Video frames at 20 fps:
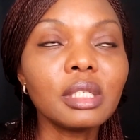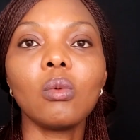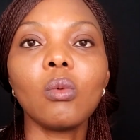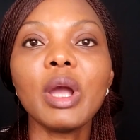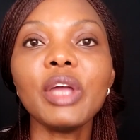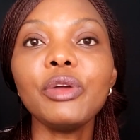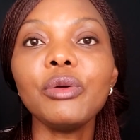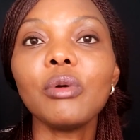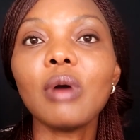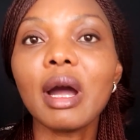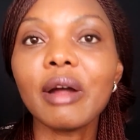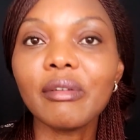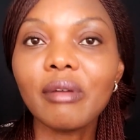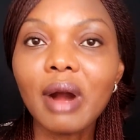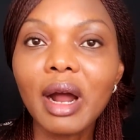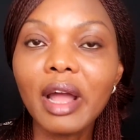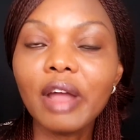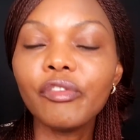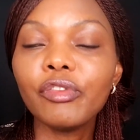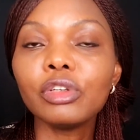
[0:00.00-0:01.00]
When you
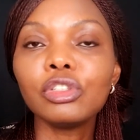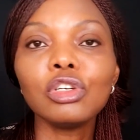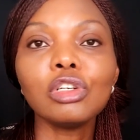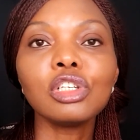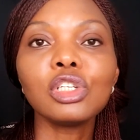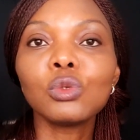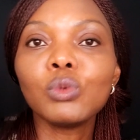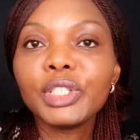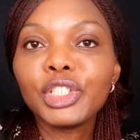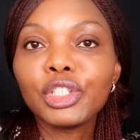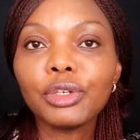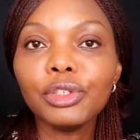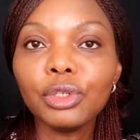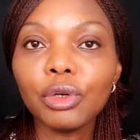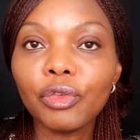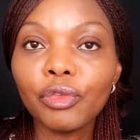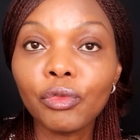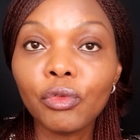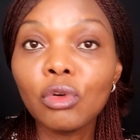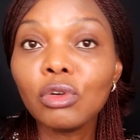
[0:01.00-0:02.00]
arrive, you just switch on your
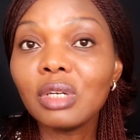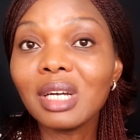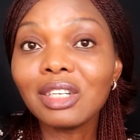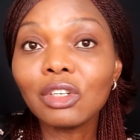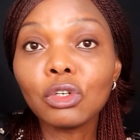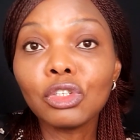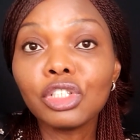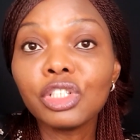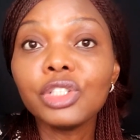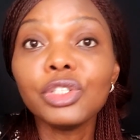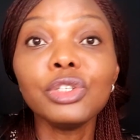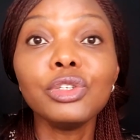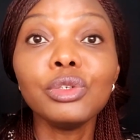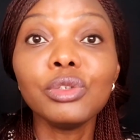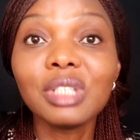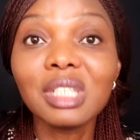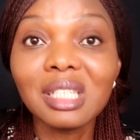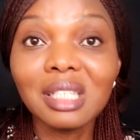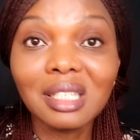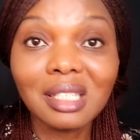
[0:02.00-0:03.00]
phone and continue
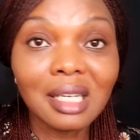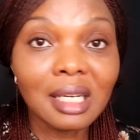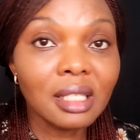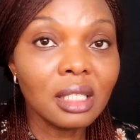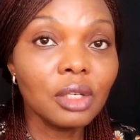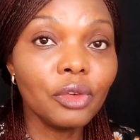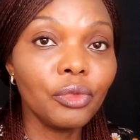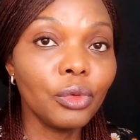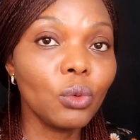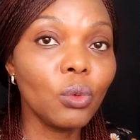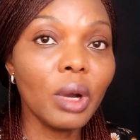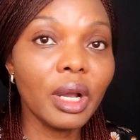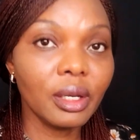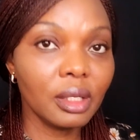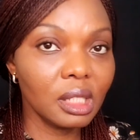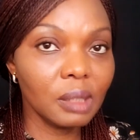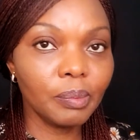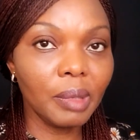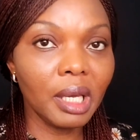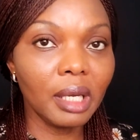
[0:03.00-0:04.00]
using it as if you were in
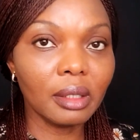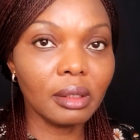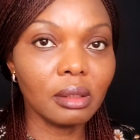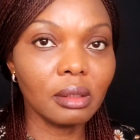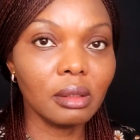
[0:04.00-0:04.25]
Spain.